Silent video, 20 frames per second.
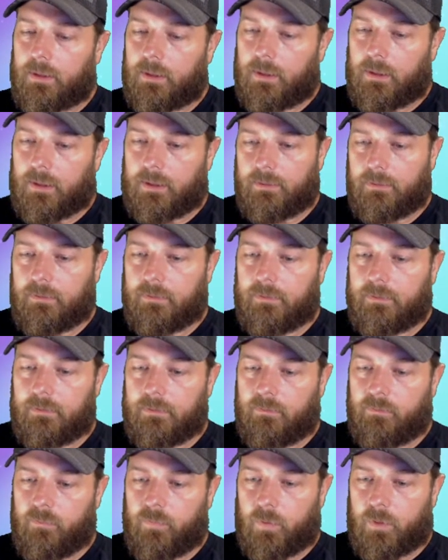
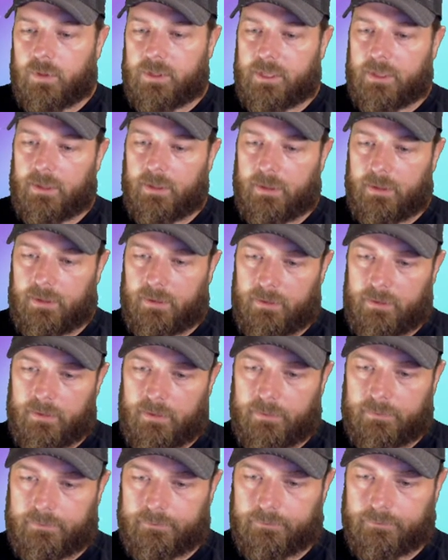unfortunately,
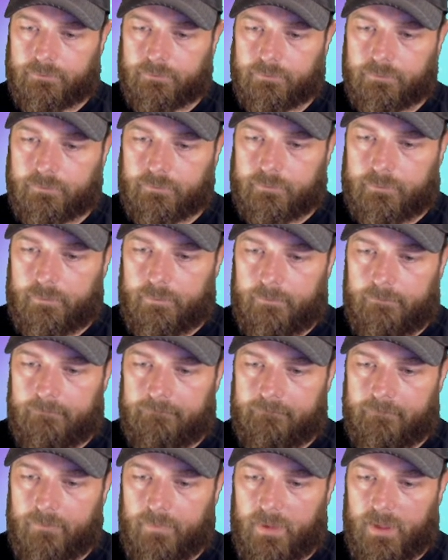
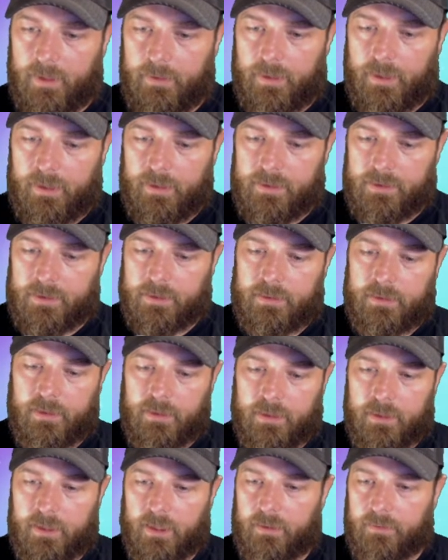that is just
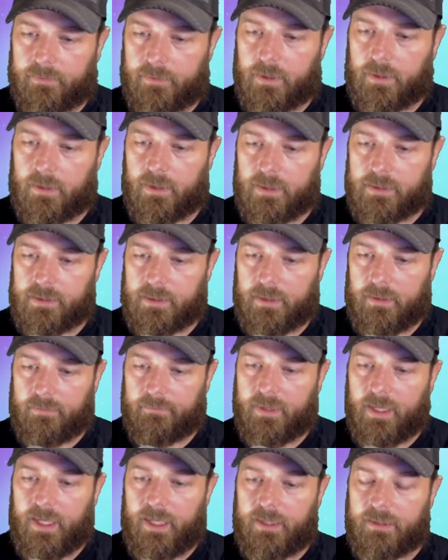the cut of cards that I've
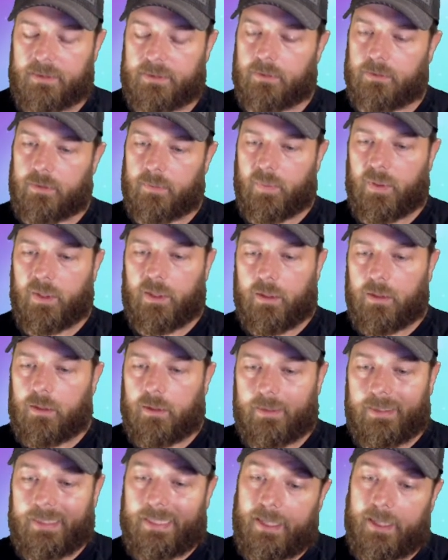got. So depending
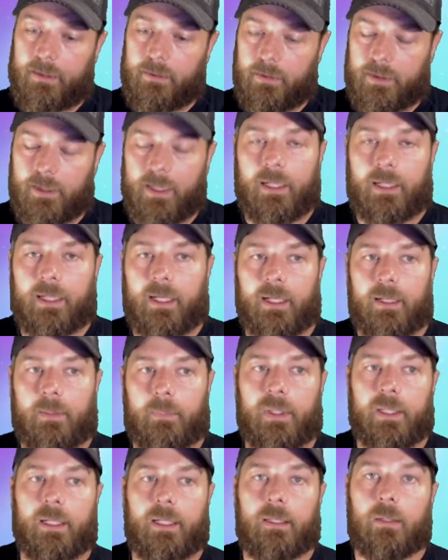on that, you got to kind of
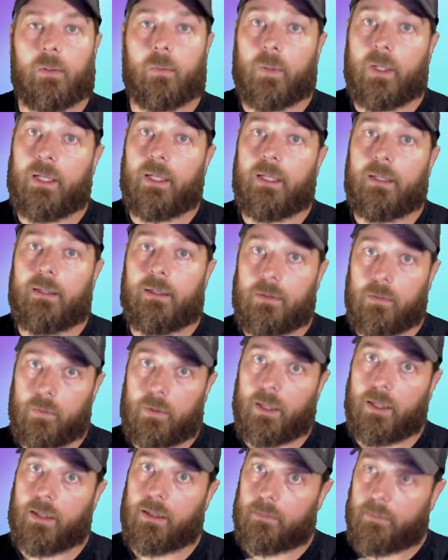play it the way that you
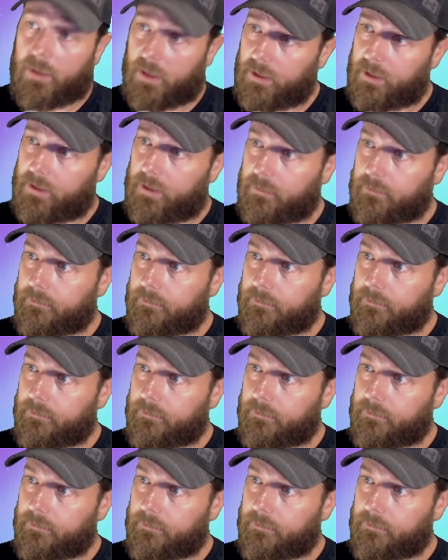can play it.